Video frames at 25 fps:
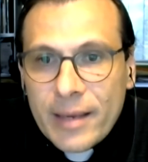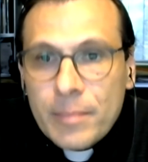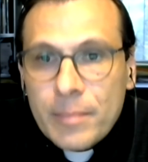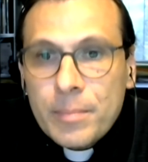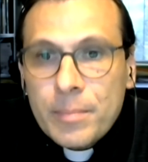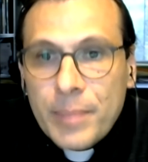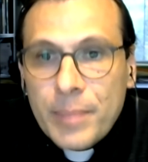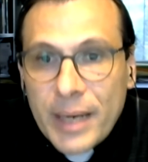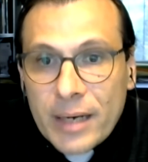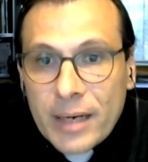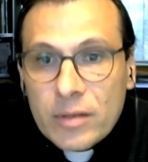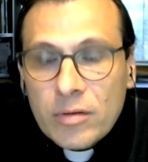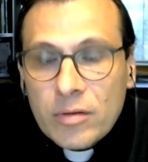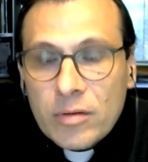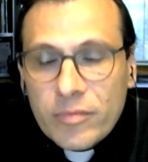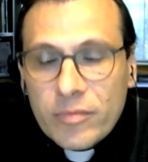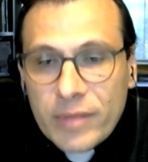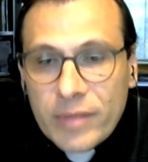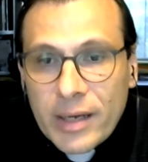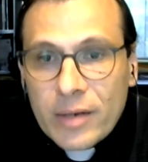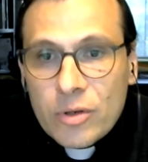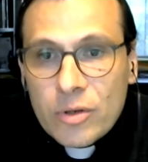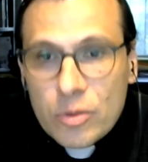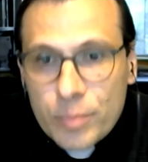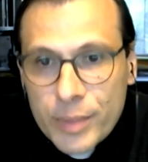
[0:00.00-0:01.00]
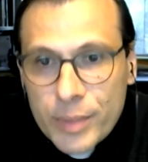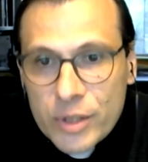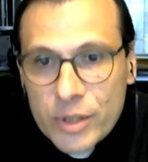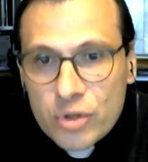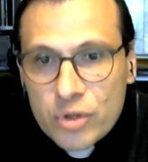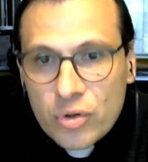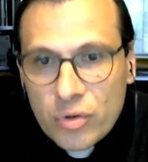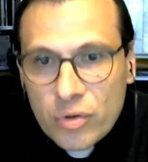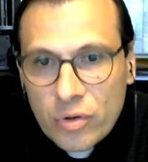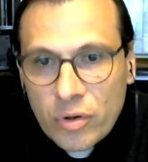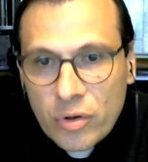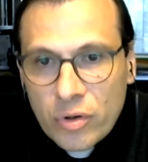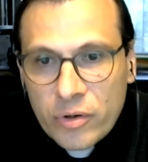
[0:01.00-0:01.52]
impact of the
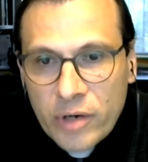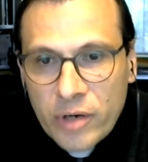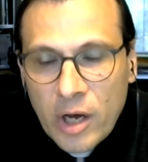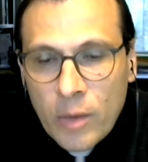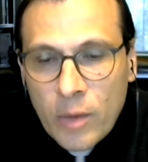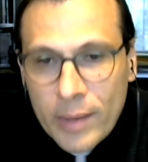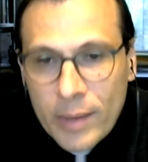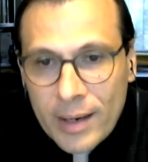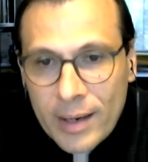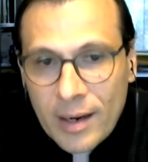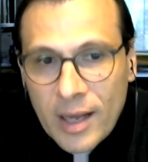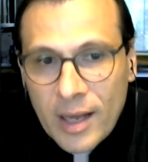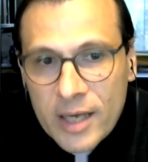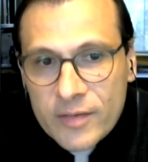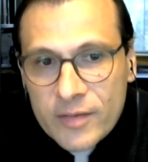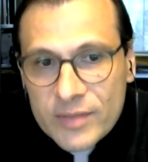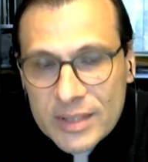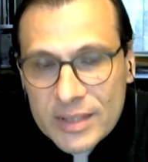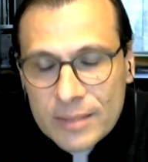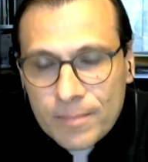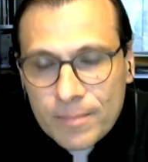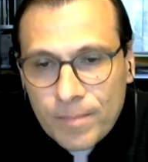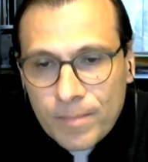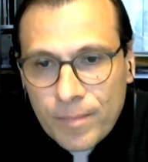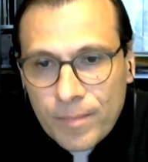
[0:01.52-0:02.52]
occupation on our lives.